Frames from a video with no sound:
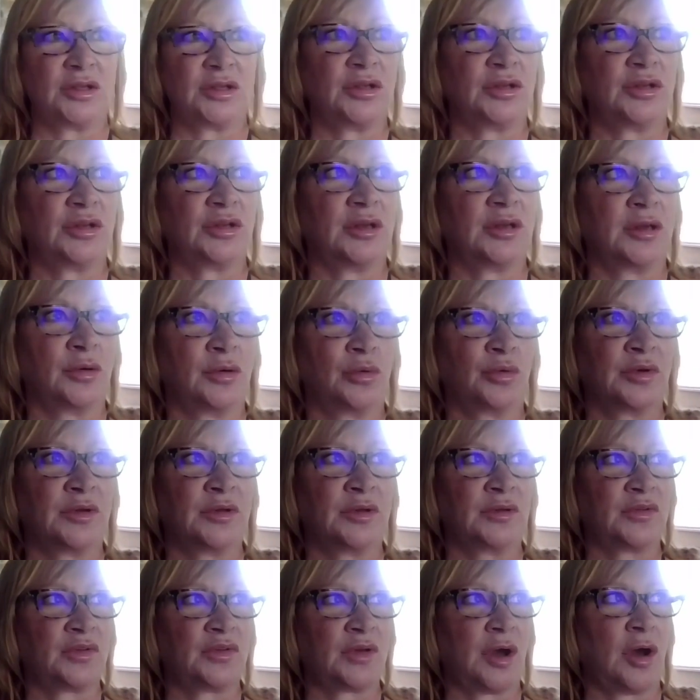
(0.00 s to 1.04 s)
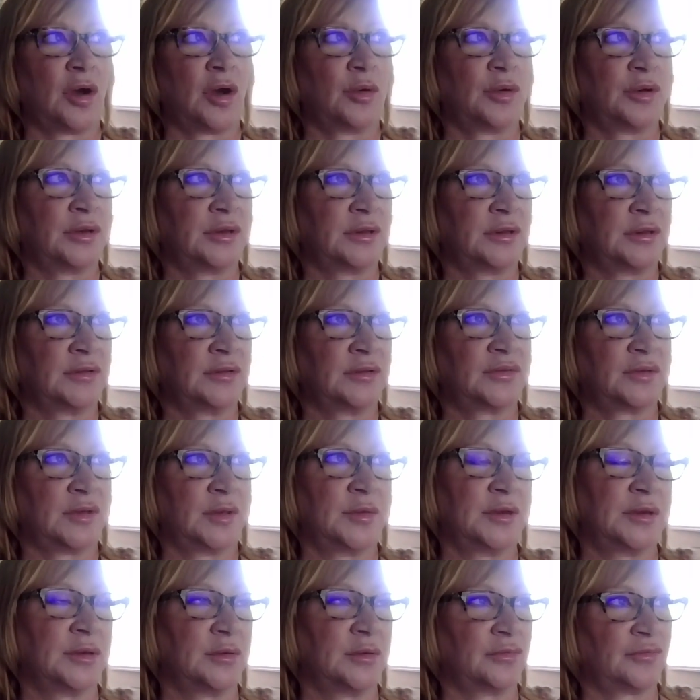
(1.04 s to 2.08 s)
it was always, I
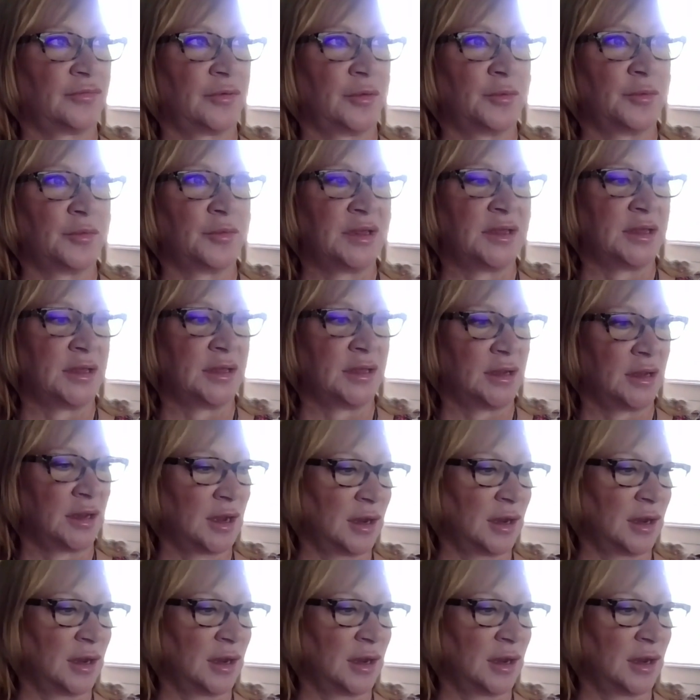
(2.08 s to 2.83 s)
mean, for me,